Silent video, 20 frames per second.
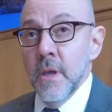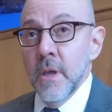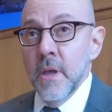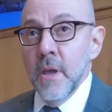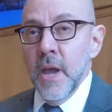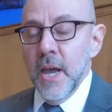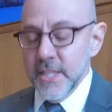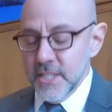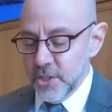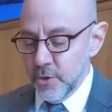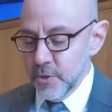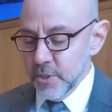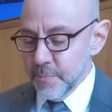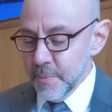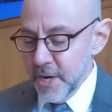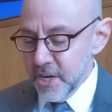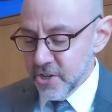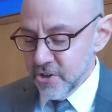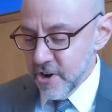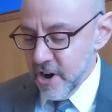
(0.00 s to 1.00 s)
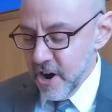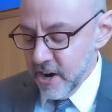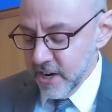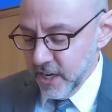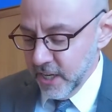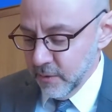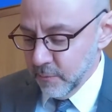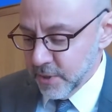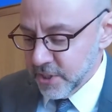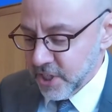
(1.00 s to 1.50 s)
And so is
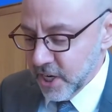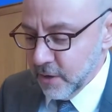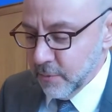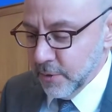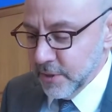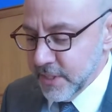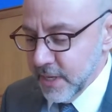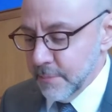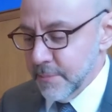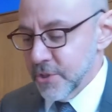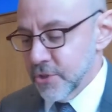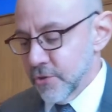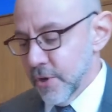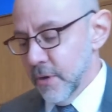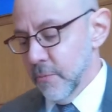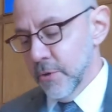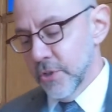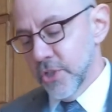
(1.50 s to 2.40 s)
patriarchy, which I will demonstrate with